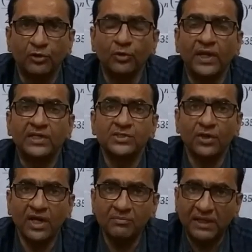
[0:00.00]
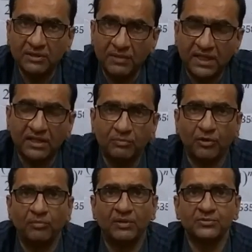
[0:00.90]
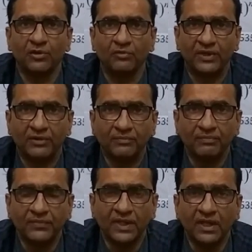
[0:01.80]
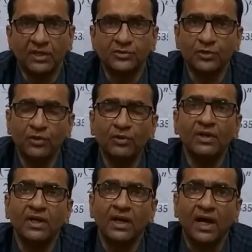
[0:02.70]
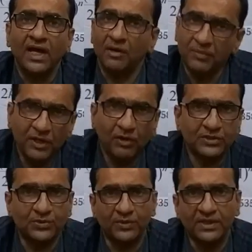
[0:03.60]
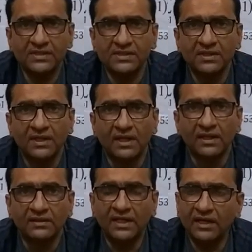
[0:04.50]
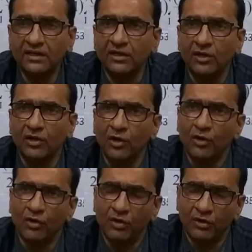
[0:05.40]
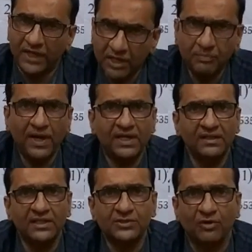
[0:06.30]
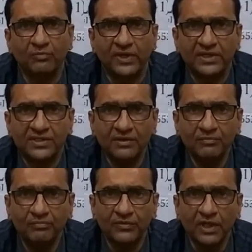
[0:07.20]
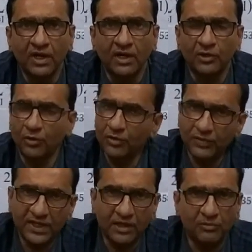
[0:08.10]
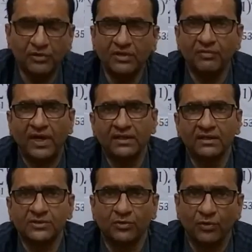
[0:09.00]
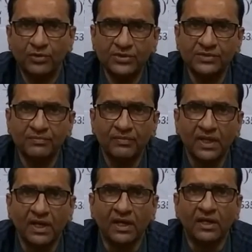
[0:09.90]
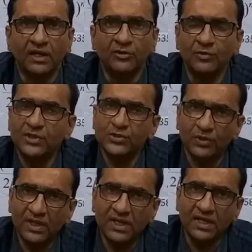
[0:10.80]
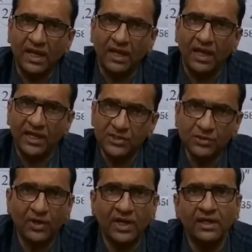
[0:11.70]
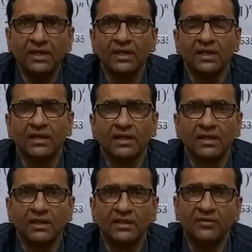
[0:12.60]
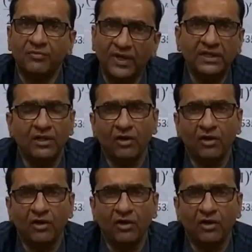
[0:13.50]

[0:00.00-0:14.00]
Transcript: to enjoy mathematical problem solving. So I appeal all students that take part in this competition. Don't worry about the final scores. You will surely enjoy the fun